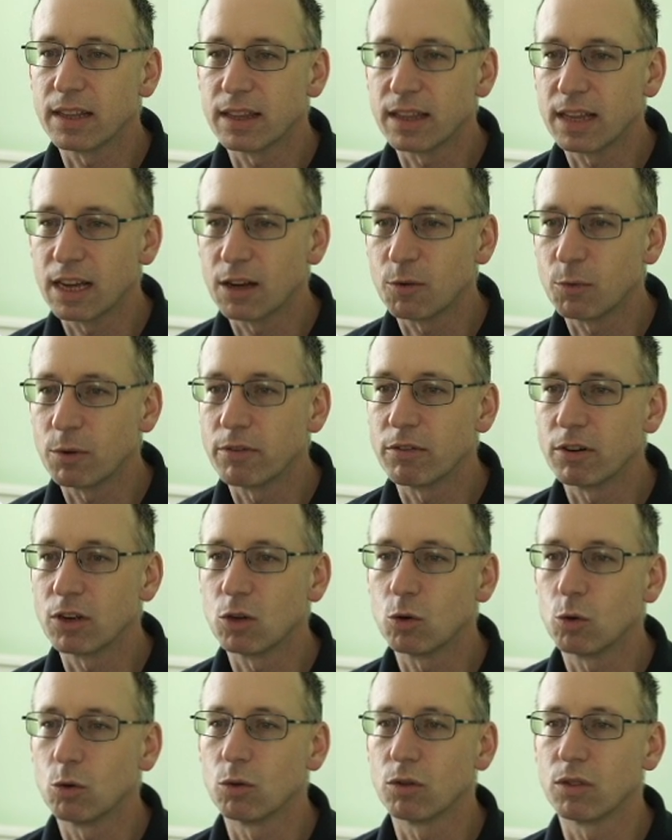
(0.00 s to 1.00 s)
and now we
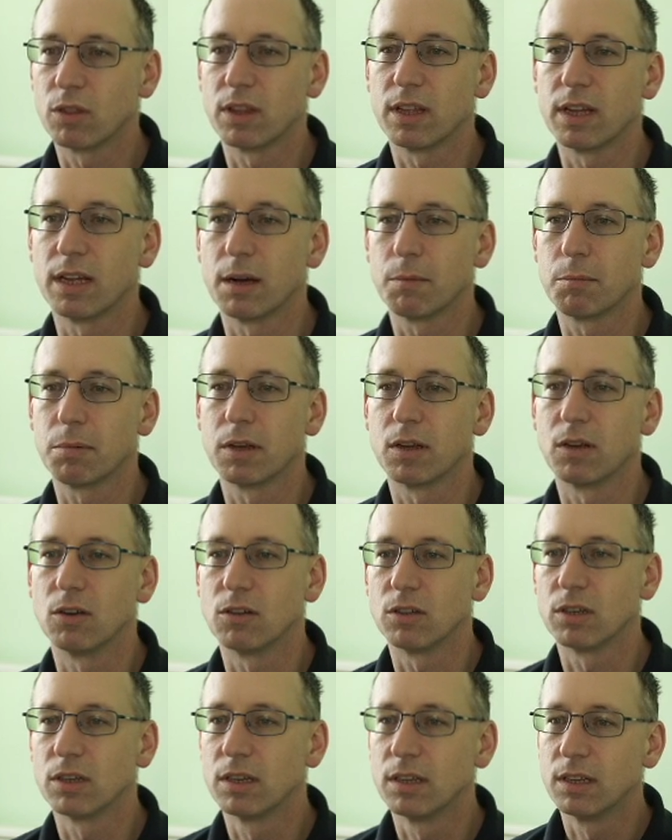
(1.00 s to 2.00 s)
record the upload.